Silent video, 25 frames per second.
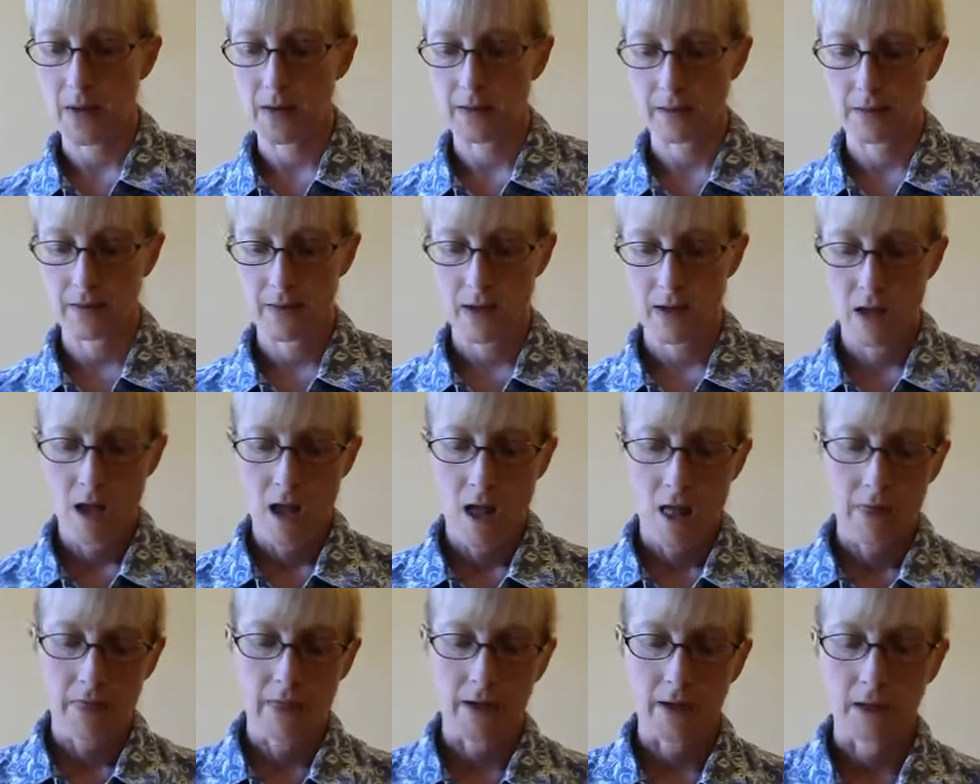month,
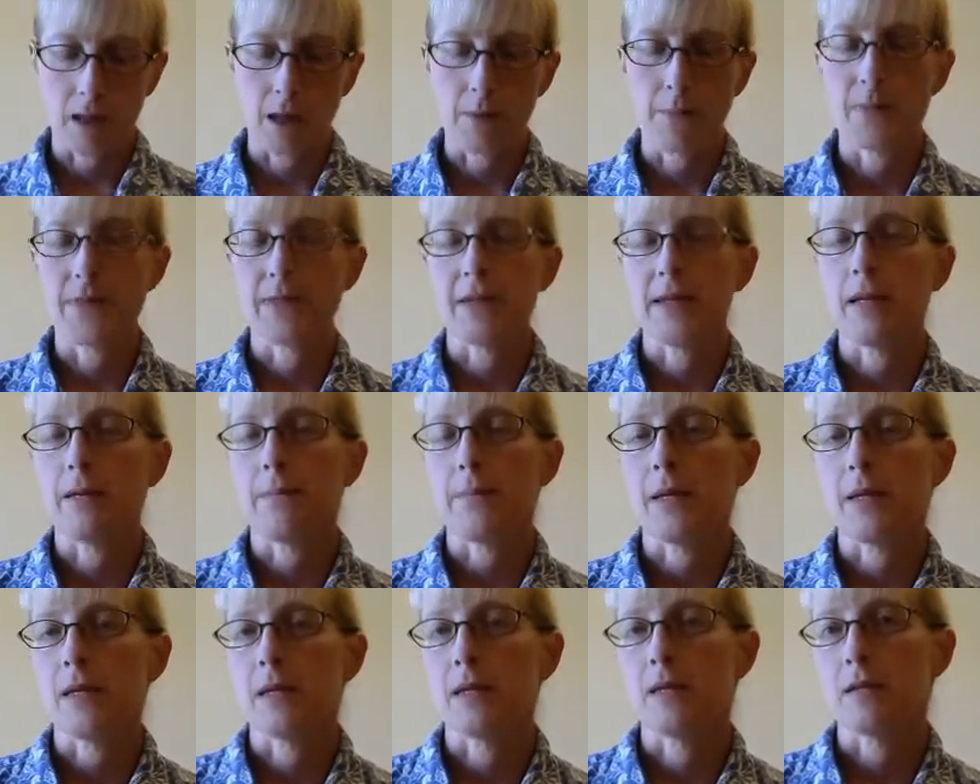the club
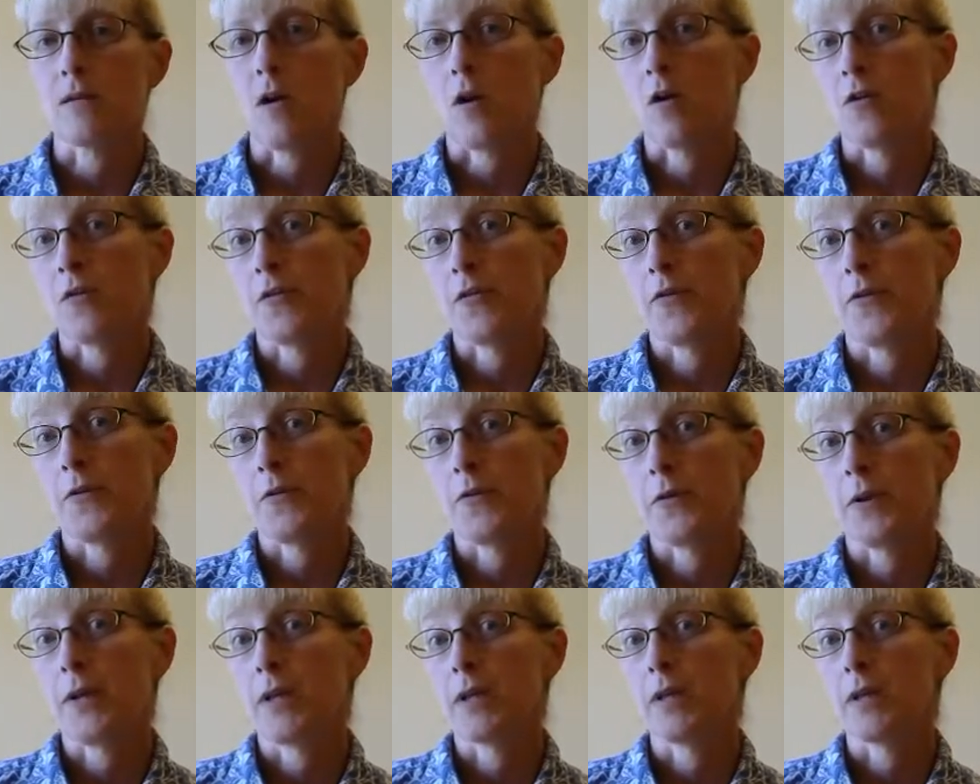theme is
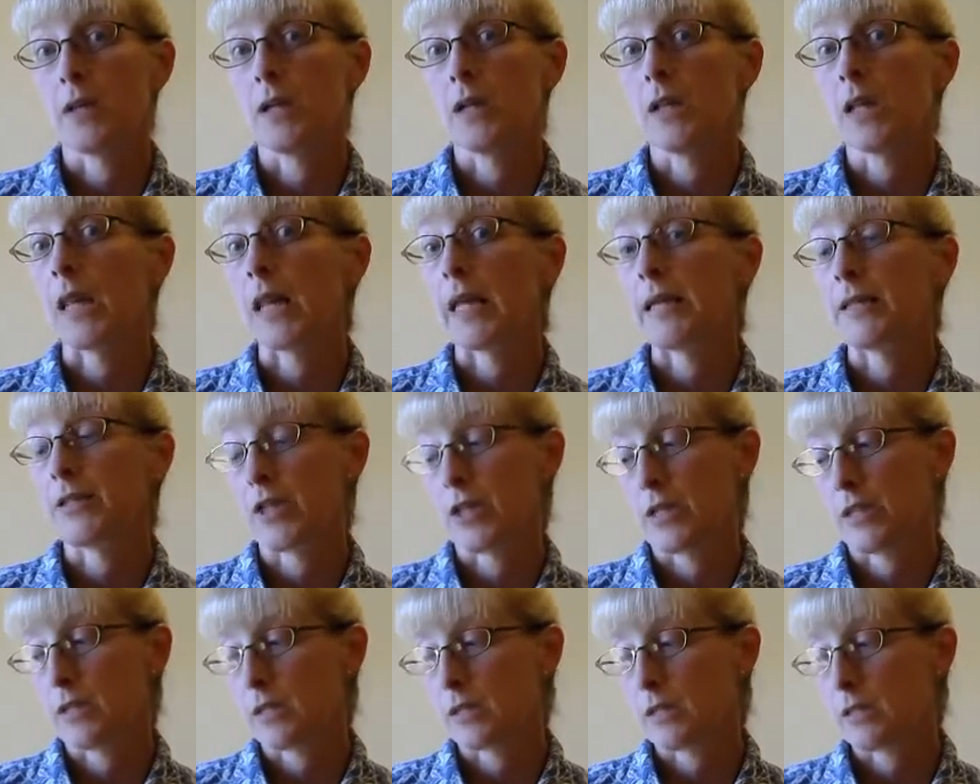Arthurian
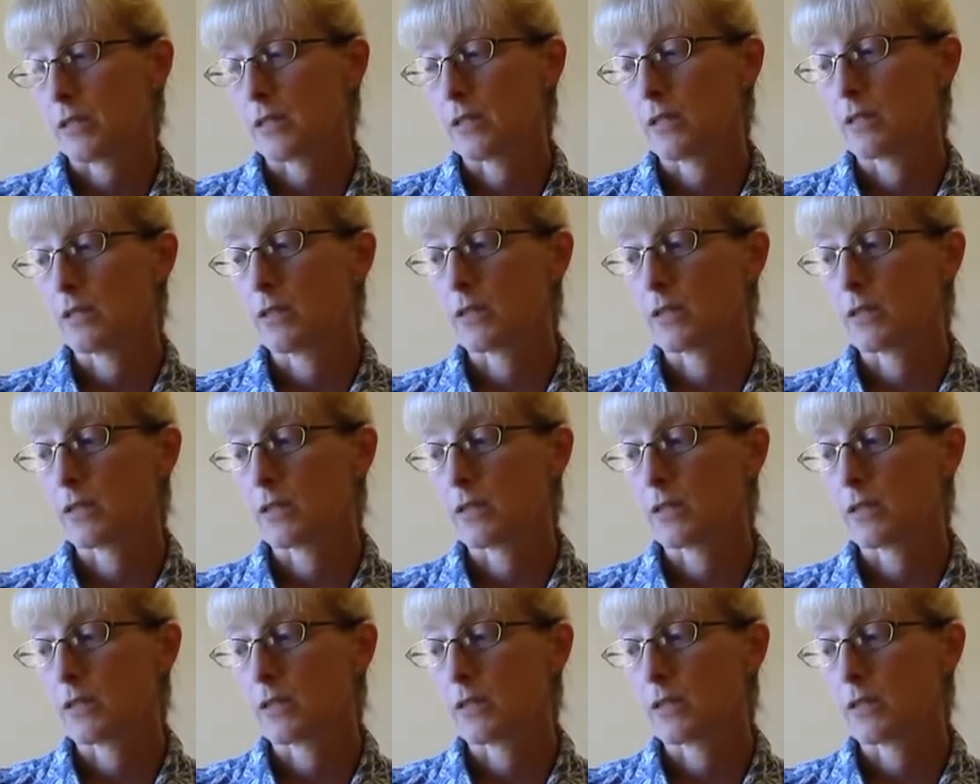legends.